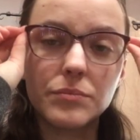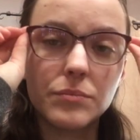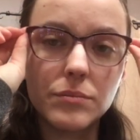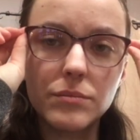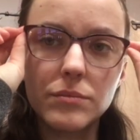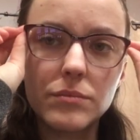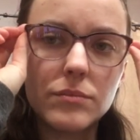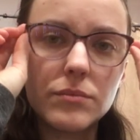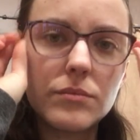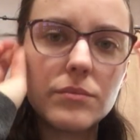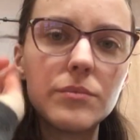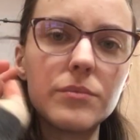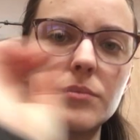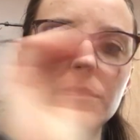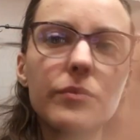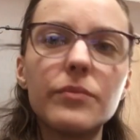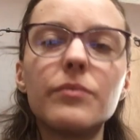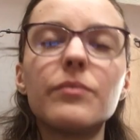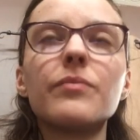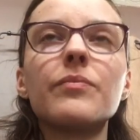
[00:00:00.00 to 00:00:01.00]

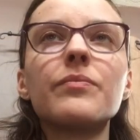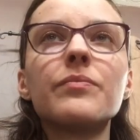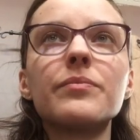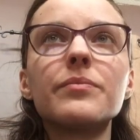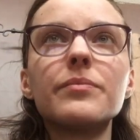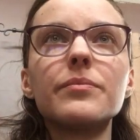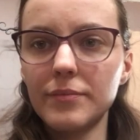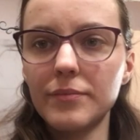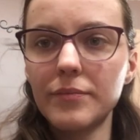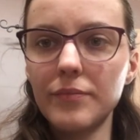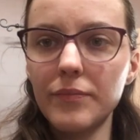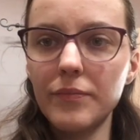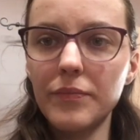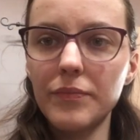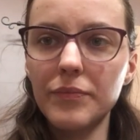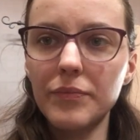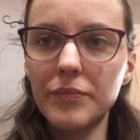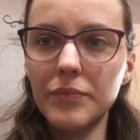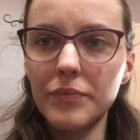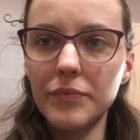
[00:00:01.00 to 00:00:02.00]

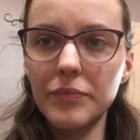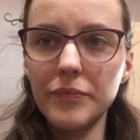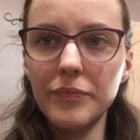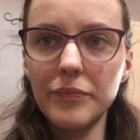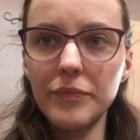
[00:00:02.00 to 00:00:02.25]
(no one is talking)